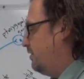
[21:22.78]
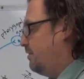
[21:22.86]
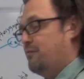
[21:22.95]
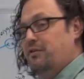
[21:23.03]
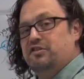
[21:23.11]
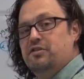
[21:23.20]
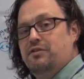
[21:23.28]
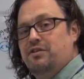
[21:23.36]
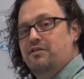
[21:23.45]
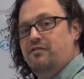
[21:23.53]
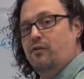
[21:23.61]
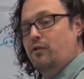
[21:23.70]
the ones going to
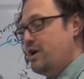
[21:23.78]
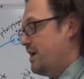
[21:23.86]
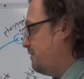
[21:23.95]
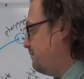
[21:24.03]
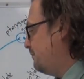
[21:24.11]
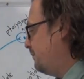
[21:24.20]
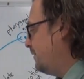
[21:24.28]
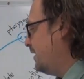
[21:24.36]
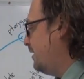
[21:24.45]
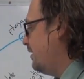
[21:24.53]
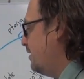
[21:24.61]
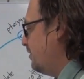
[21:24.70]
the forehead.
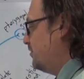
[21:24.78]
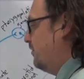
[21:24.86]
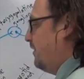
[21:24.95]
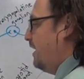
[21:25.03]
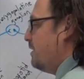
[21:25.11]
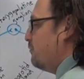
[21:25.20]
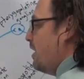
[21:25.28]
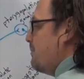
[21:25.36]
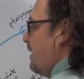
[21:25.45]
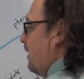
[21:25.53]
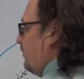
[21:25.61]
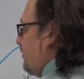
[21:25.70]
So if I wipe
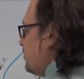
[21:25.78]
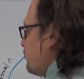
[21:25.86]
out this